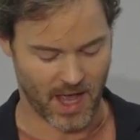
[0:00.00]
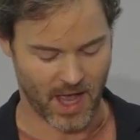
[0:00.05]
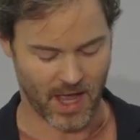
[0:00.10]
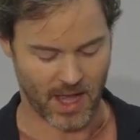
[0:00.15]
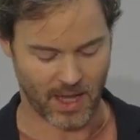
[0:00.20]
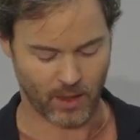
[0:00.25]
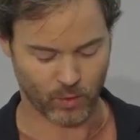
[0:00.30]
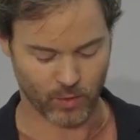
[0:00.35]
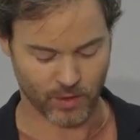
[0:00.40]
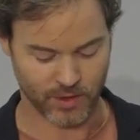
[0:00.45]

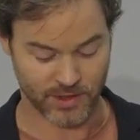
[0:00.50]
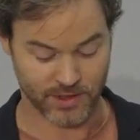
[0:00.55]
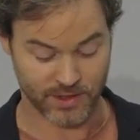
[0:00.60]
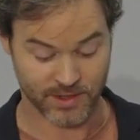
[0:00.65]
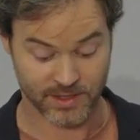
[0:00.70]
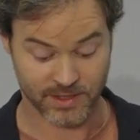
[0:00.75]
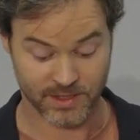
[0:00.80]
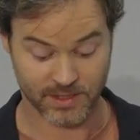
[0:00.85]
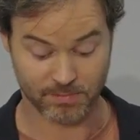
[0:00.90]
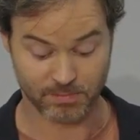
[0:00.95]
I was
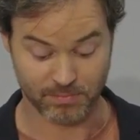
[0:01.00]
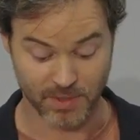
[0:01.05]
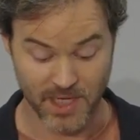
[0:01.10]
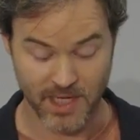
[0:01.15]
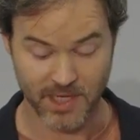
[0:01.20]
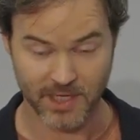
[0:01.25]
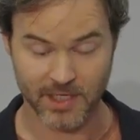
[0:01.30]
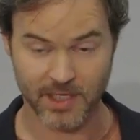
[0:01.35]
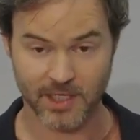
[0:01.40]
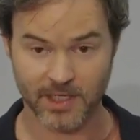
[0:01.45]

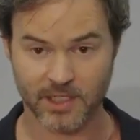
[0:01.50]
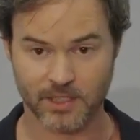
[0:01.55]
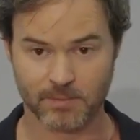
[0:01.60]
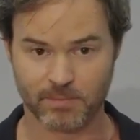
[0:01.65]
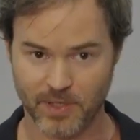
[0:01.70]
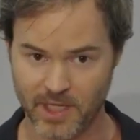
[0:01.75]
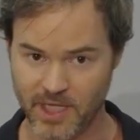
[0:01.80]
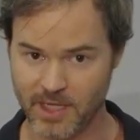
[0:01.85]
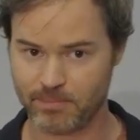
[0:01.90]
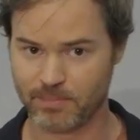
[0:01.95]
speaking to
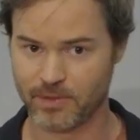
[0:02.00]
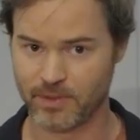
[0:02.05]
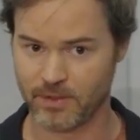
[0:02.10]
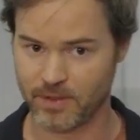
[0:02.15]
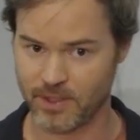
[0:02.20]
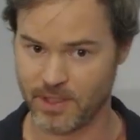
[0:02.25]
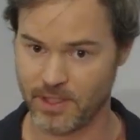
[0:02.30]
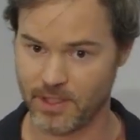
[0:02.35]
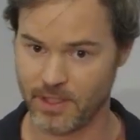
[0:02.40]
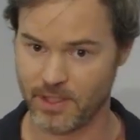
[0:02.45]
people
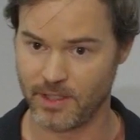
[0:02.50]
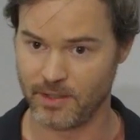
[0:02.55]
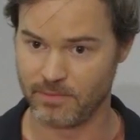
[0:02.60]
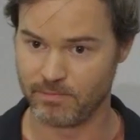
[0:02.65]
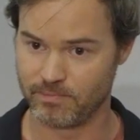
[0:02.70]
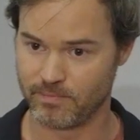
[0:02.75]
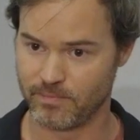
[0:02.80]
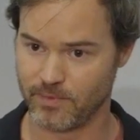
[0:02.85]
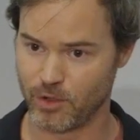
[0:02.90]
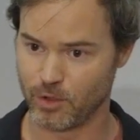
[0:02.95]

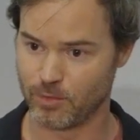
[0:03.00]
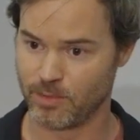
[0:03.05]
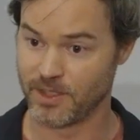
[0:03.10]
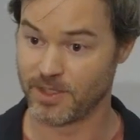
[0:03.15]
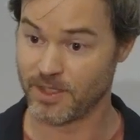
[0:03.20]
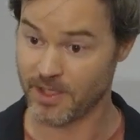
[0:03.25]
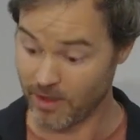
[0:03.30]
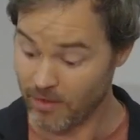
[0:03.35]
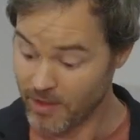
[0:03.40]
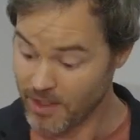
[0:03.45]
in
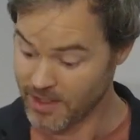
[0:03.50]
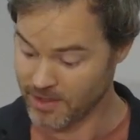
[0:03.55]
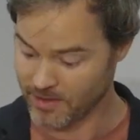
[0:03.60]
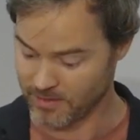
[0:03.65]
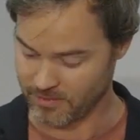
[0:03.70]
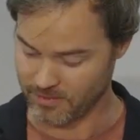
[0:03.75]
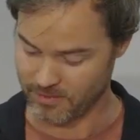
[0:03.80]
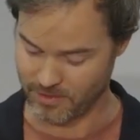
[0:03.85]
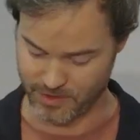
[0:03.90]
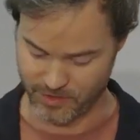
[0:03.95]

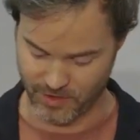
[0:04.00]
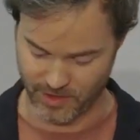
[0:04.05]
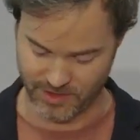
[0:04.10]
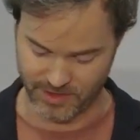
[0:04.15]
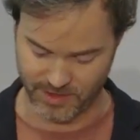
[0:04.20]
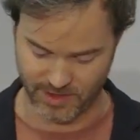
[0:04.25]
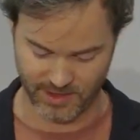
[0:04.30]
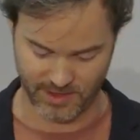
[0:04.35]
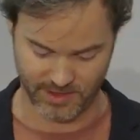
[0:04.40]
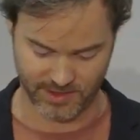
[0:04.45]
humanitarian
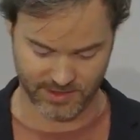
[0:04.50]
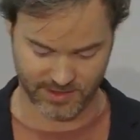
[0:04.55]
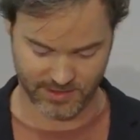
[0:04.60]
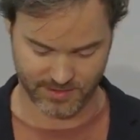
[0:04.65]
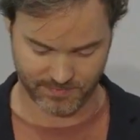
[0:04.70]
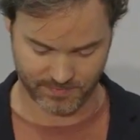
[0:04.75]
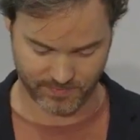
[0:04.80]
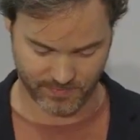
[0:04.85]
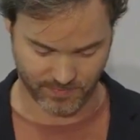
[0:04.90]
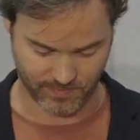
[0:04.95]

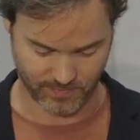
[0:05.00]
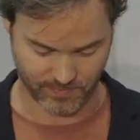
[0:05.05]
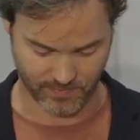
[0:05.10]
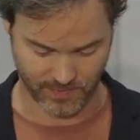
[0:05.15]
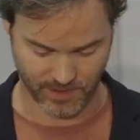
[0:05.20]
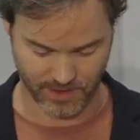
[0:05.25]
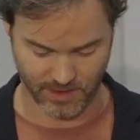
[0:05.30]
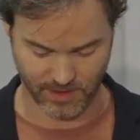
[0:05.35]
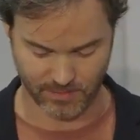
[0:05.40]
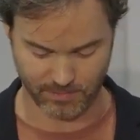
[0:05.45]
logistics,
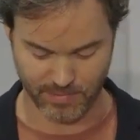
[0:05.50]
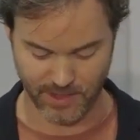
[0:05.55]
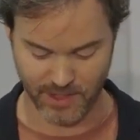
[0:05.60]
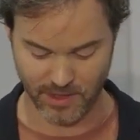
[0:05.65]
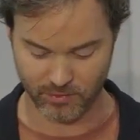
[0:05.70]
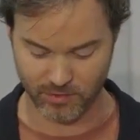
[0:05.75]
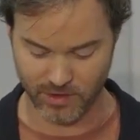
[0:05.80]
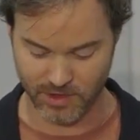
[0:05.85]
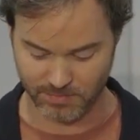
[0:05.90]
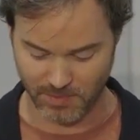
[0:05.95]

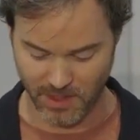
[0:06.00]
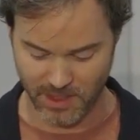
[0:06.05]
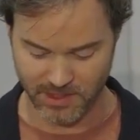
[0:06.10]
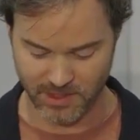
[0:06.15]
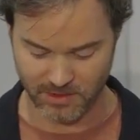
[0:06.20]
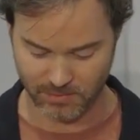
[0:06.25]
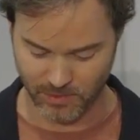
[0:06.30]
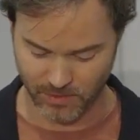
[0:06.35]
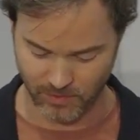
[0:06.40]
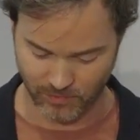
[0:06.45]
being
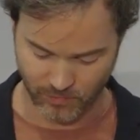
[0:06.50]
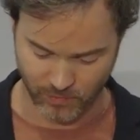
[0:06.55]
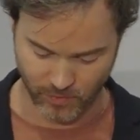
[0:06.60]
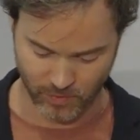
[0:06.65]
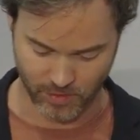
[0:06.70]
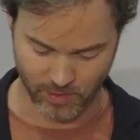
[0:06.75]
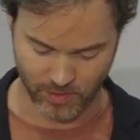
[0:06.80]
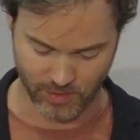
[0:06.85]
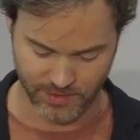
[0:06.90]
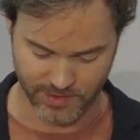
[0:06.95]
responsible
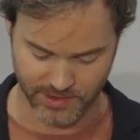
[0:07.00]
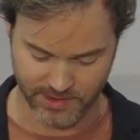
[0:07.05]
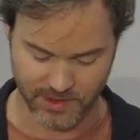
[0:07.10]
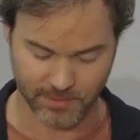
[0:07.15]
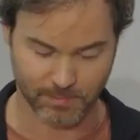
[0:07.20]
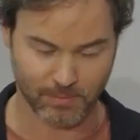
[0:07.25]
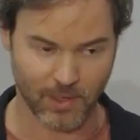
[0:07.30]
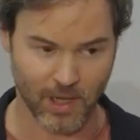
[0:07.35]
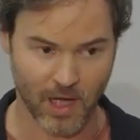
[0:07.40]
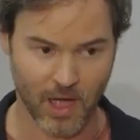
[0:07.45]
for the
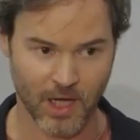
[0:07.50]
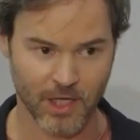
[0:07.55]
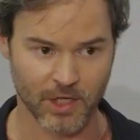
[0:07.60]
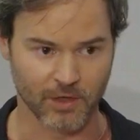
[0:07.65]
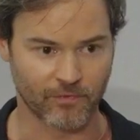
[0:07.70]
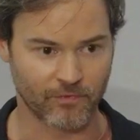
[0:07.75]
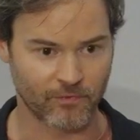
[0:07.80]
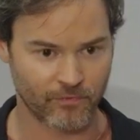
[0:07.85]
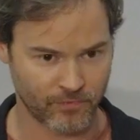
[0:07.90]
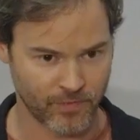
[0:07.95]
supply
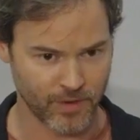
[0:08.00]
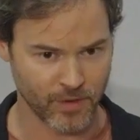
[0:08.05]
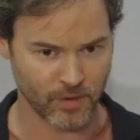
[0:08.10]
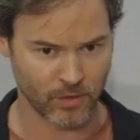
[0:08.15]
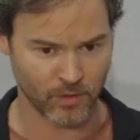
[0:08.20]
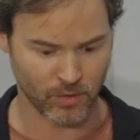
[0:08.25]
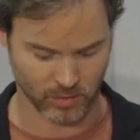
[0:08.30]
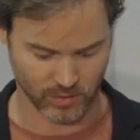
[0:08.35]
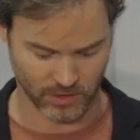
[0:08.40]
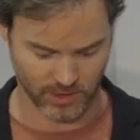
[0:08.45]
of
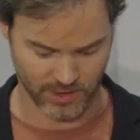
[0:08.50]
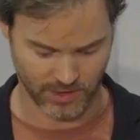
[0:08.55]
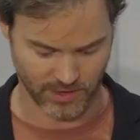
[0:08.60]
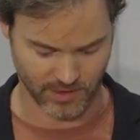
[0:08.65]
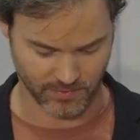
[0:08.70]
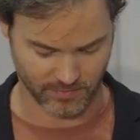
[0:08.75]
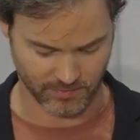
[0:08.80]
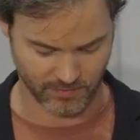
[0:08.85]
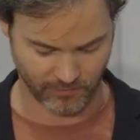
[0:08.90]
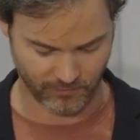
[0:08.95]
fuel
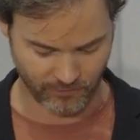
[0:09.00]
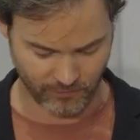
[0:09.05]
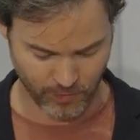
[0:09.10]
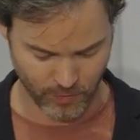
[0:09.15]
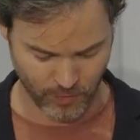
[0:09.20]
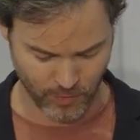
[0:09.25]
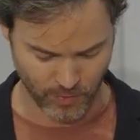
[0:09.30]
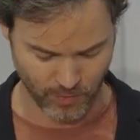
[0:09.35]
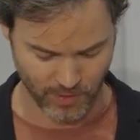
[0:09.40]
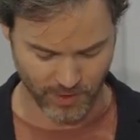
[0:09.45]
and
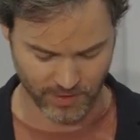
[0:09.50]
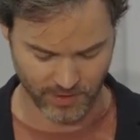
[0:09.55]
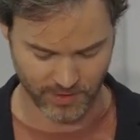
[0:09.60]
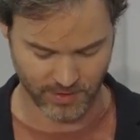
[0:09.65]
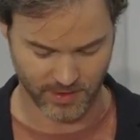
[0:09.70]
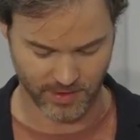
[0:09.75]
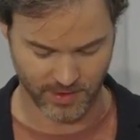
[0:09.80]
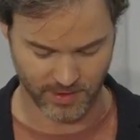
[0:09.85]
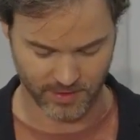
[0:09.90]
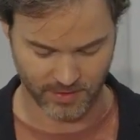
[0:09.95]
food
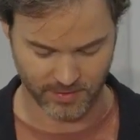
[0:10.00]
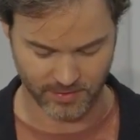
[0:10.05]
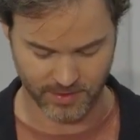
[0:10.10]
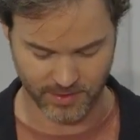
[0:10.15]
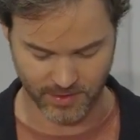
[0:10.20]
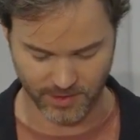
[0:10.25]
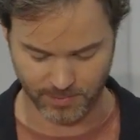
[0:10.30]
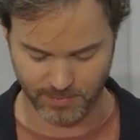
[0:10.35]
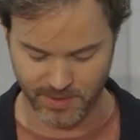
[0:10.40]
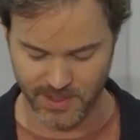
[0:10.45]

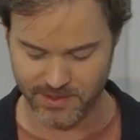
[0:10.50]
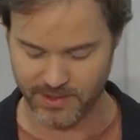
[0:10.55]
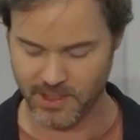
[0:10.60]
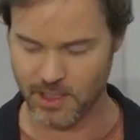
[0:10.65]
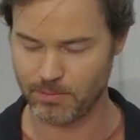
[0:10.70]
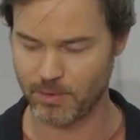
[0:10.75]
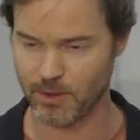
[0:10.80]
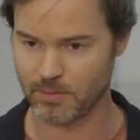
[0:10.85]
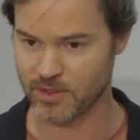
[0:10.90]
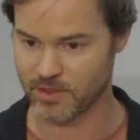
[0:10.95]
to the
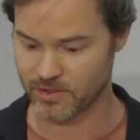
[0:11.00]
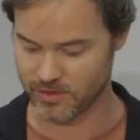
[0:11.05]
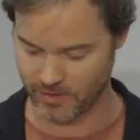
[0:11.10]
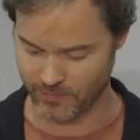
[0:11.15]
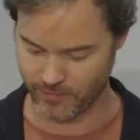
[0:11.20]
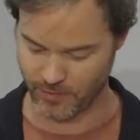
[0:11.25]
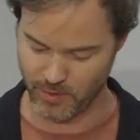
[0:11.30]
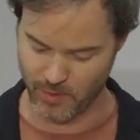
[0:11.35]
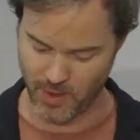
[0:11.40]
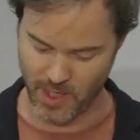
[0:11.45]
peacekeeping missions
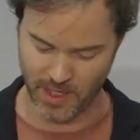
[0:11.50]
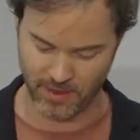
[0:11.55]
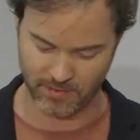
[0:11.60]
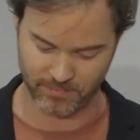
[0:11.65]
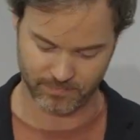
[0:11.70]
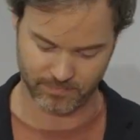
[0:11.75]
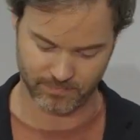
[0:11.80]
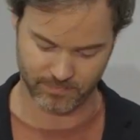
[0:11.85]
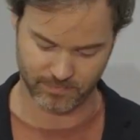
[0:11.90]
of the UN,